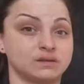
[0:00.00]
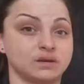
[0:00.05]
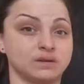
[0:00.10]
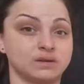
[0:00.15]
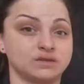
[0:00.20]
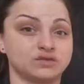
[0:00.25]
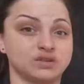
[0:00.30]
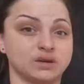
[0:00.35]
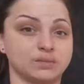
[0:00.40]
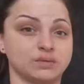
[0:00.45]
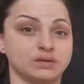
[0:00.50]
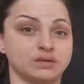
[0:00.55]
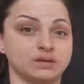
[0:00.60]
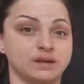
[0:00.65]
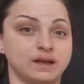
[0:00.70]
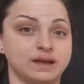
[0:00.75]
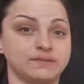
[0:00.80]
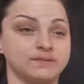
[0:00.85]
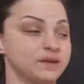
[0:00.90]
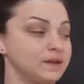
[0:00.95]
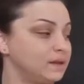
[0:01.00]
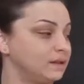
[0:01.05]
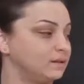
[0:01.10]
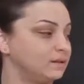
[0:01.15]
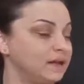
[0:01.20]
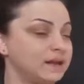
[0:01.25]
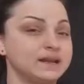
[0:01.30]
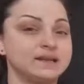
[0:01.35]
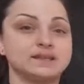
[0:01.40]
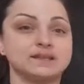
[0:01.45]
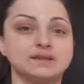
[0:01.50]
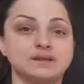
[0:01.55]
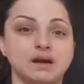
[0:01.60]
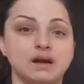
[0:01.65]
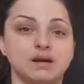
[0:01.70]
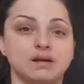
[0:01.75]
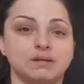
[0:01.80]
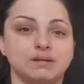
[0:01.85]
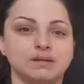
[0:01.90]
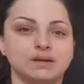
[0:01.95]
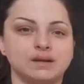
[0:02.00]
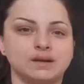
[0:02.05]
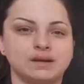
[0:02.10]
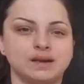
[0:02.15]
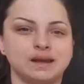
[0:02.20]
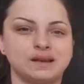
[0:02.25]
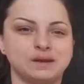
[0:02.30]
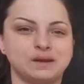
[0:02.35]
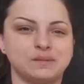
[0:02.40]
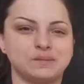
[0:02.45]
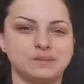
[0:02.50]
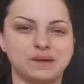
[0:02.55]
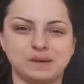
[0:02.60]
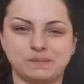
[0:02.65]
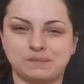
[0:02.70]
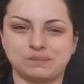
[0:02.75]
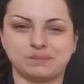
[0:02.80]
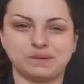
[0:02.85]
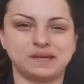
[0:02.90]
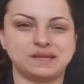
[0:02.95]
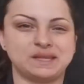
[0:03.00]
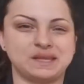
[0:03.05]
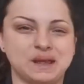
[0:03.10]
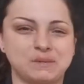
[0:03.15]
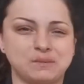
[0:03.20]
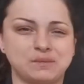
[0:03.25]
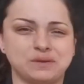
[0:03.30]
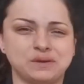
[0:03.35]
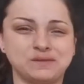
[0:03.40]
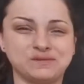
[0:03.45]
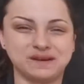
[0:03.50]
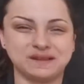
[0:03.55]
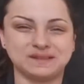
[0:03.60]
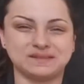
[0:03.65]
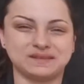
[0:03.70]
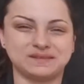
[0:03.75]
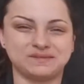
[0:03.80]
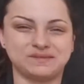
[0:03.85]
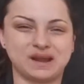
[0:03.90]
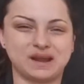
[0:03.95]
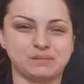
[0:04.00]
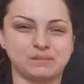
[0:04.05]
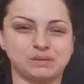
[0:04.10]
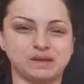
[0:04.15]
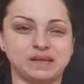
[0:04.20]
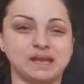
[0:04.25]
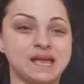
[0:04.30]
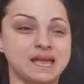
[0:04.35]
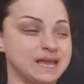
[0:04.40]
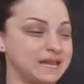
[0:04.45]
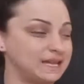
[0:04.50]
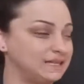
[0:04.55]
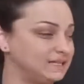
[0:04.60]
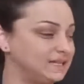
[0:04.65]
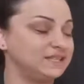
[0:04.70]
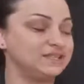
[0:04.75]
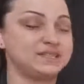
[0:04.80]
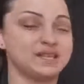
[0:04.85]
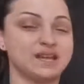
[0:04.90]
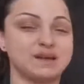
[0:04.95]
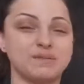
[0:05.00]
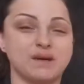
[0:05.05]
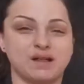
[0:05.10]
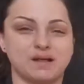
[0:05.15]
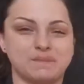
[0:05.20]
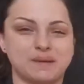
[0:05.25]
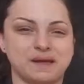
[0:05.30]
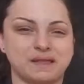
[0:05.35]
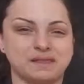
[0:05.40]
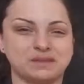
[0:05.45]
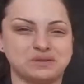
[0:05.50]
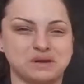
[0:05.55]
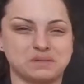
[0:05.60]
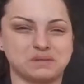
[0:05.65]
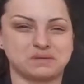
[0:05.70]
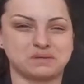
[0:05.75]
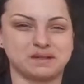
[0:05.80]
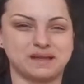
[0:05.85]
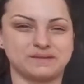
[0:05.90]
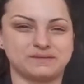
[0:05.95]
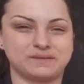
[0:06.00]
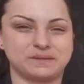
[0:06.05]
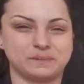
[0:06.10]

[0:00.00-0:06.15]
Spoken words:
are on the treble clef, let us know. And you can maybe play the game with your friends and family and teach them all about the treble clef.